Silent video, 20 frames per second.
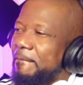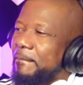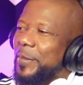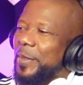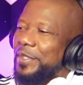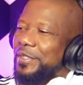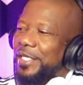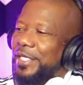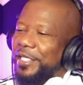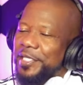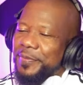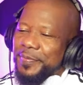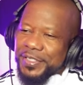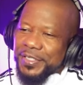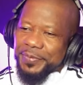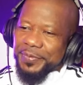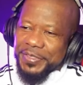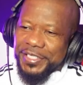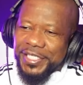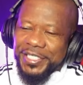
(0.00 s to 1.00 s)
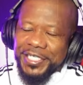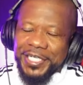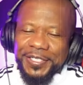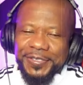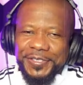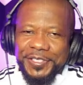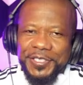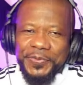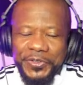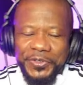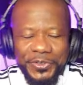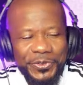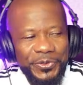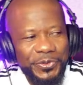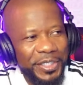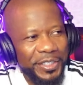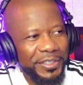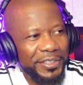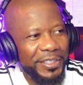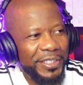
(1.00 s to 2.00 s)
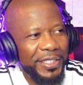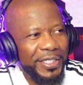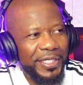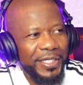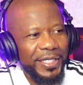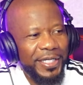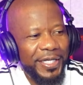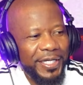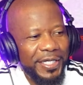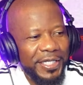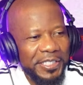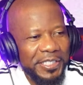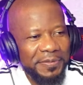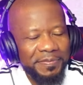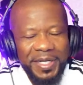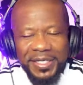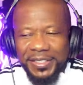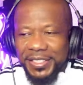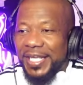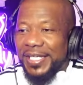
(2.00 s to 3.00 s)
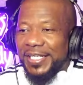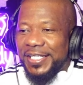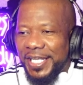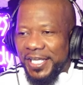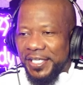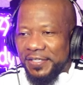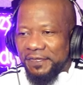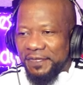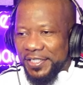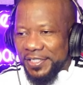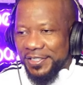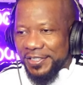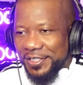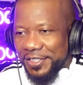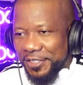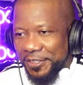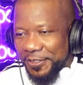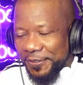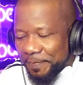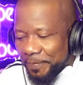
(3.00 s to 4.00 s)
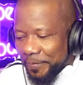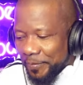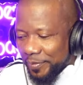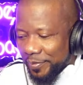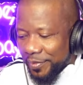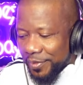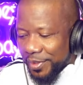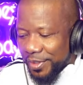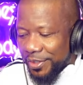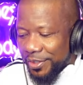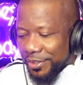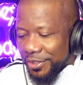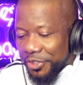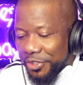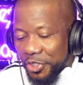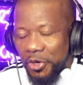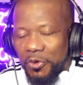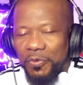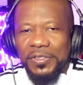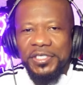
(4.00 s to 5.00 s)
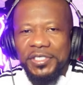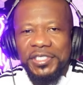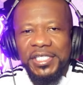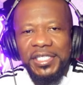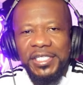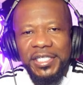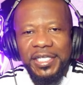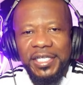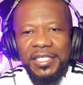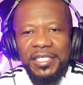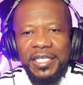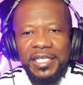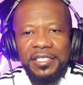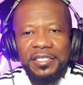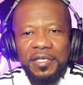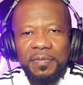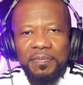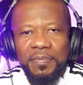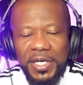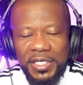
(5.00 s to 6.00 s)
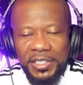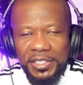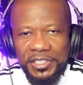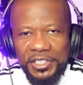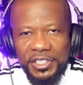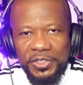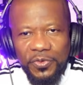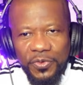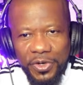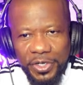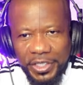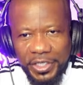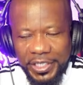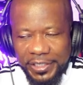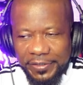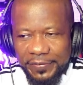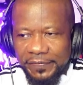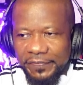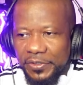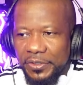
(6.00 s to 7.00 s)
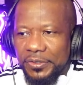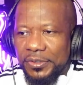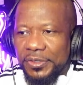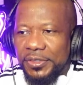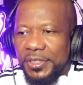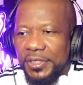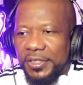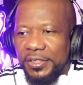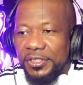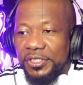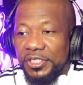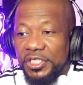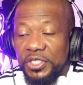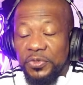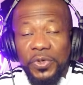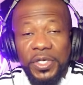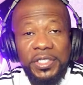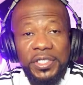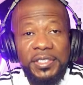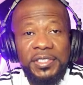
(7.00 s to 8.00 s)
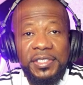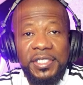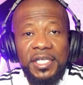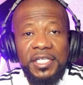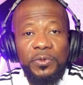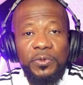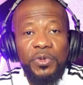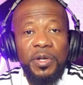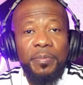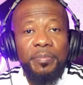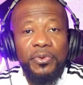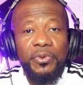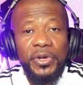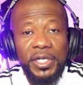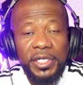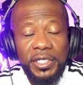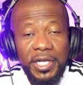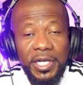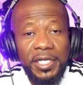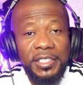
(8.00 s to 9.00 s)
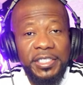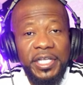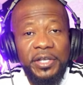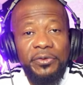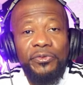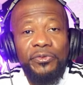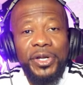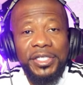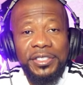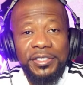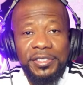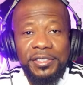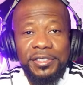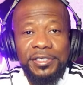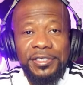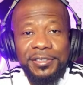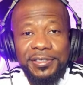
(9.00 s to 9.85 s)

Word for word: Now, let me tell y'all something real quick. About that Netflix thing. You know, when she didn't get the money she wanted at the first, she went and said they want to boycott because they're racist.